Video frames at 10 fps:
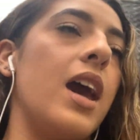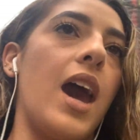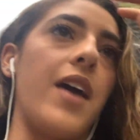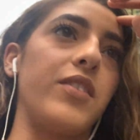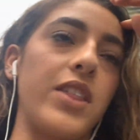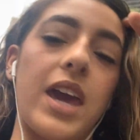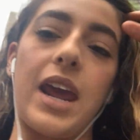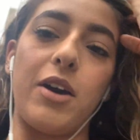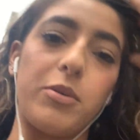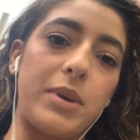after that,
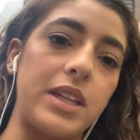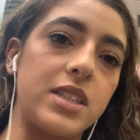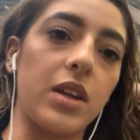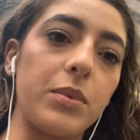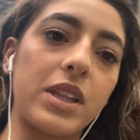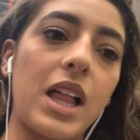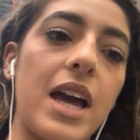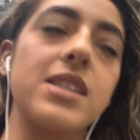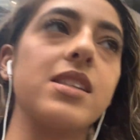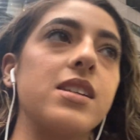I will be done with
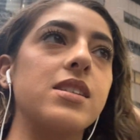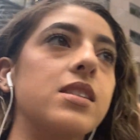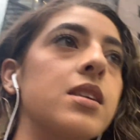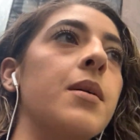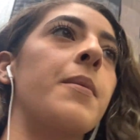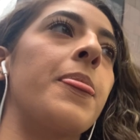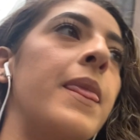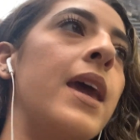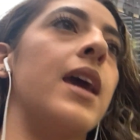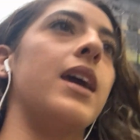classes
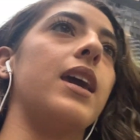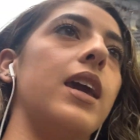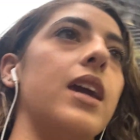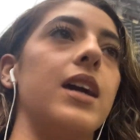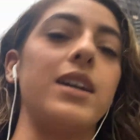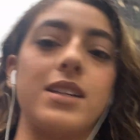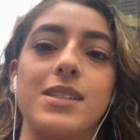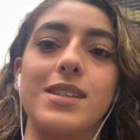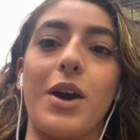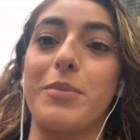
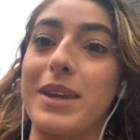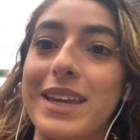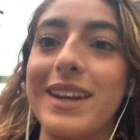and I'll be